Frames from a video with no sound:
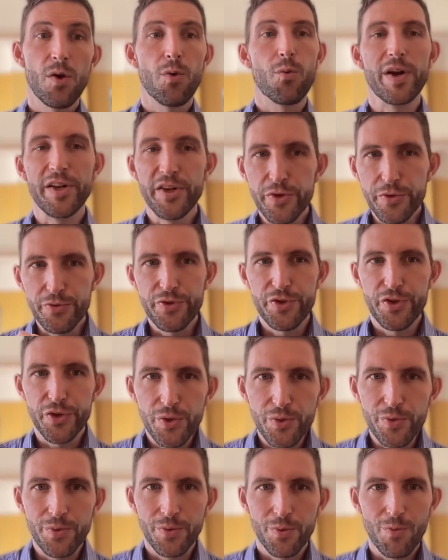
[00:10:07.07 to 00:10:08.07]
When you
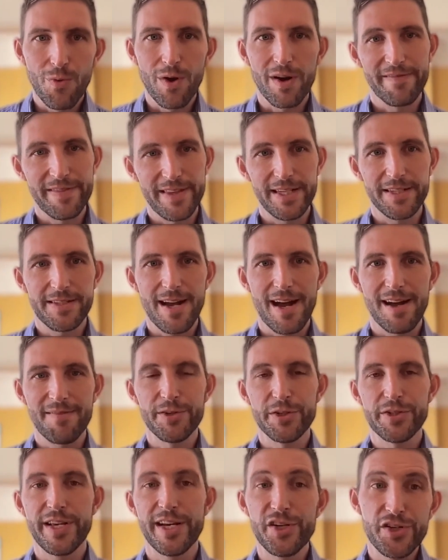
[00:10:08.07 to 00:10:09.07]
do one of these
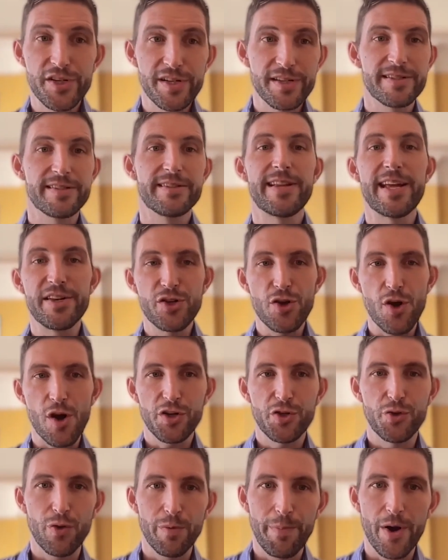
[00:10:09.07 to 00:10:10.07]
conversations and then
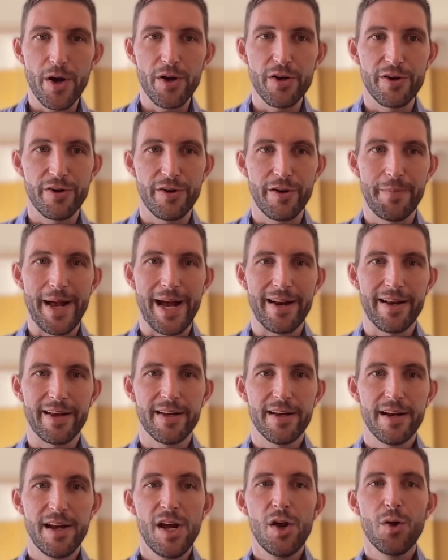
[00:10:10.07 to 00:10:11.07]
talk to a partner about
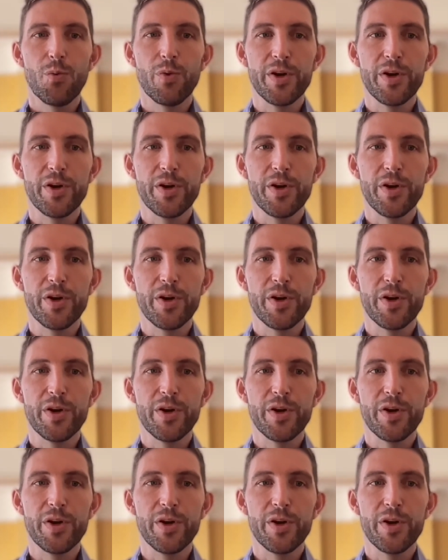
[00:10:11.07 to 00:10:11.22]
it.